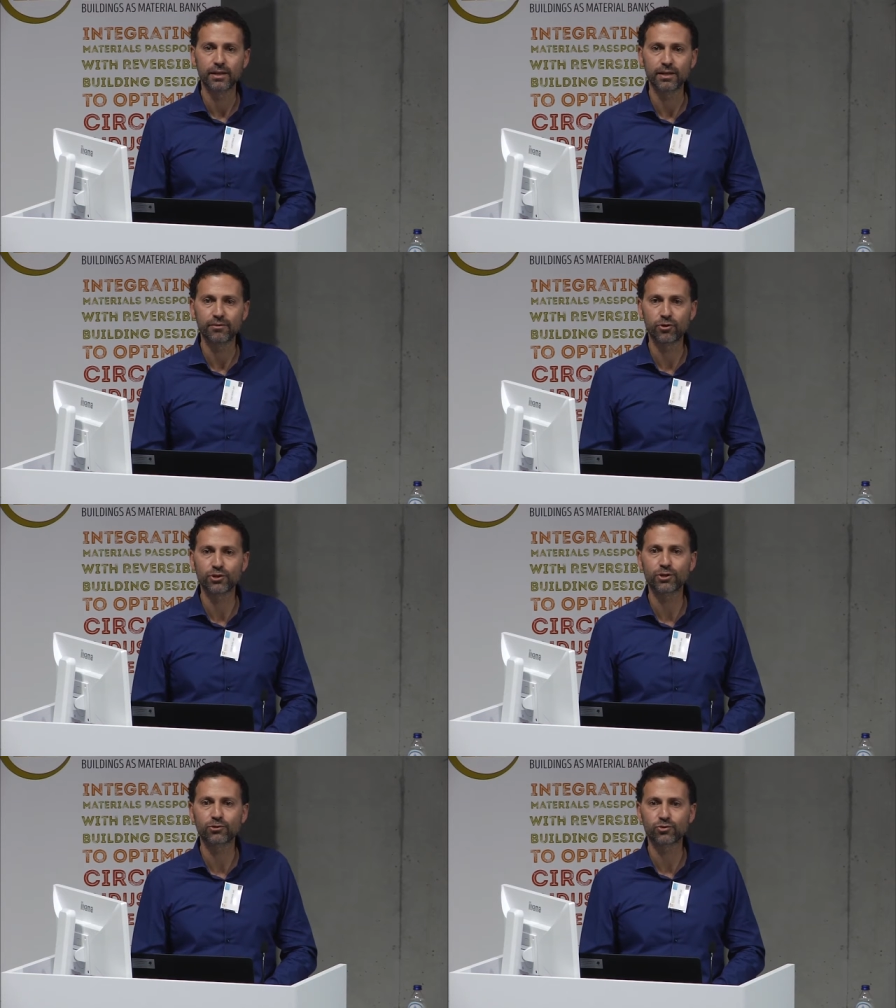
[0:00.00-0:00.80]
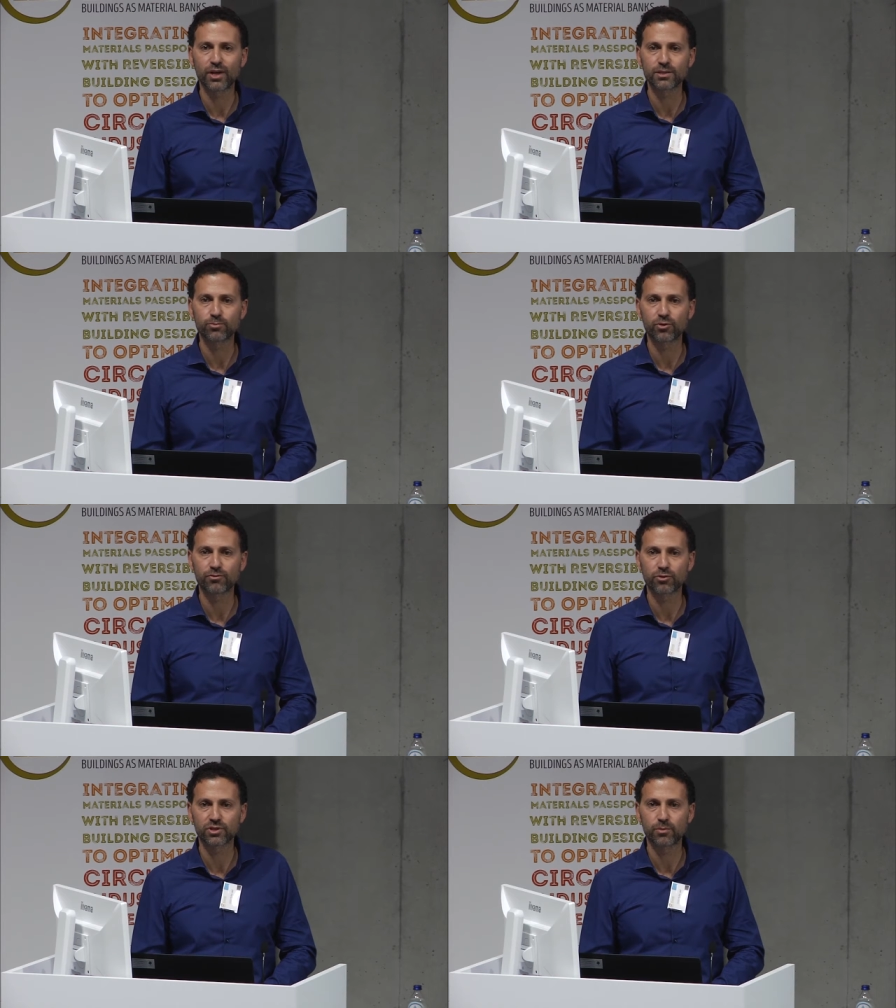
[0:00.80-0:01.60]
uh, vertical transport
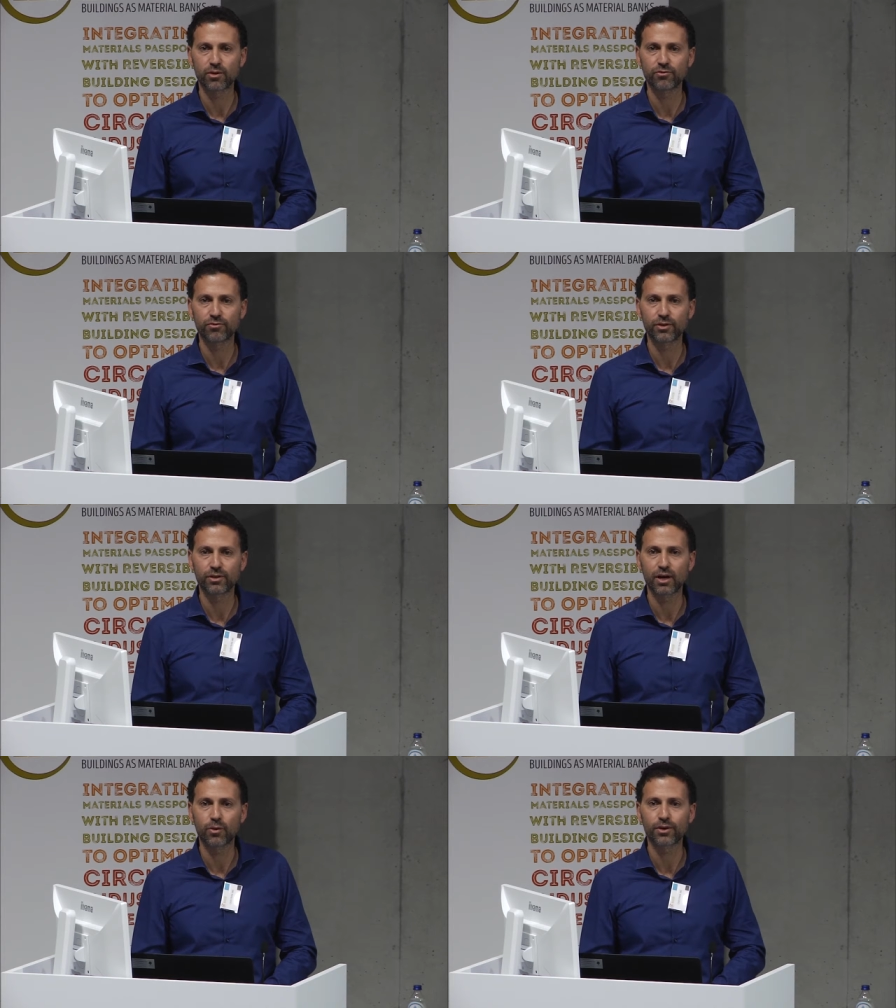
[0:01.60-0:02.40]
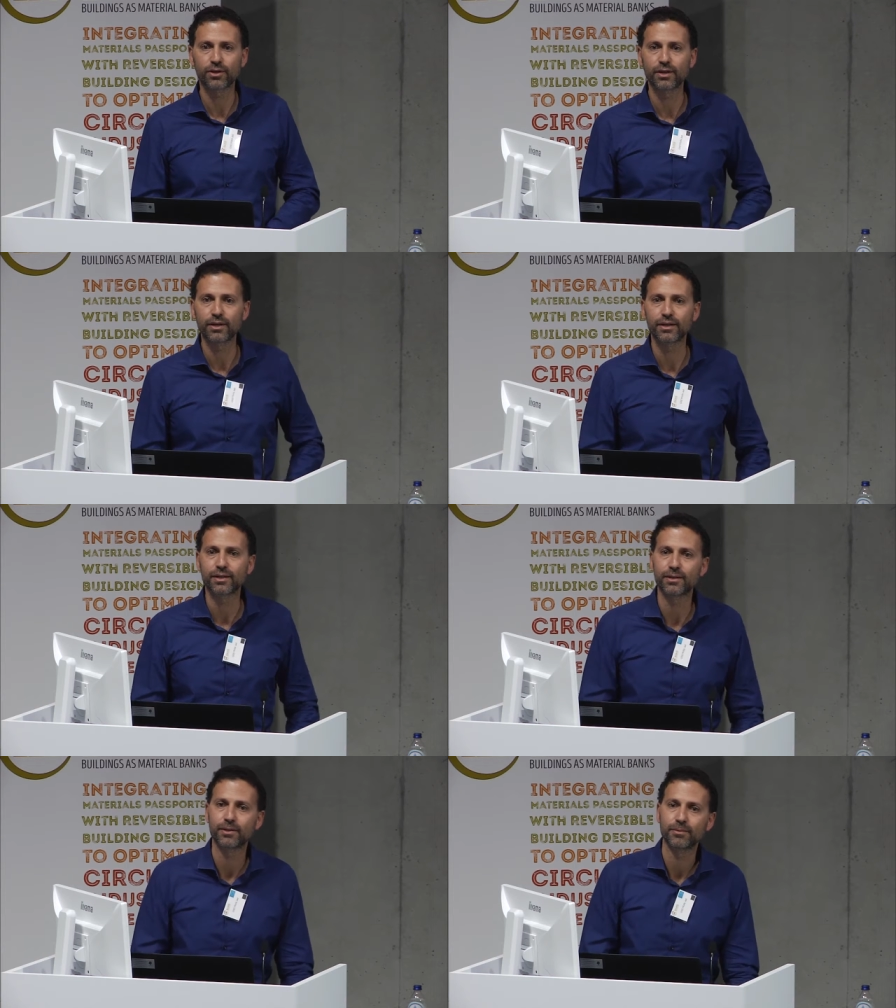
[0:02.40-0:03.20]
for some of uh, our uh,
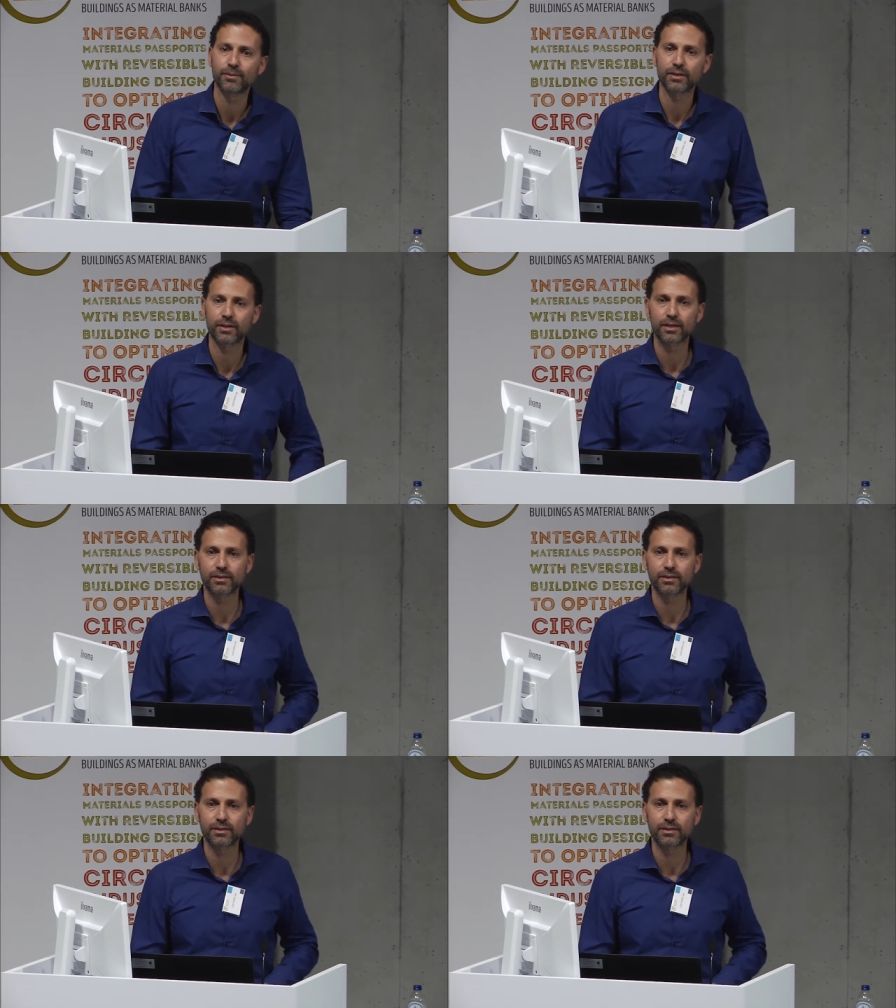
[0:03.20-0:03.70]
uh,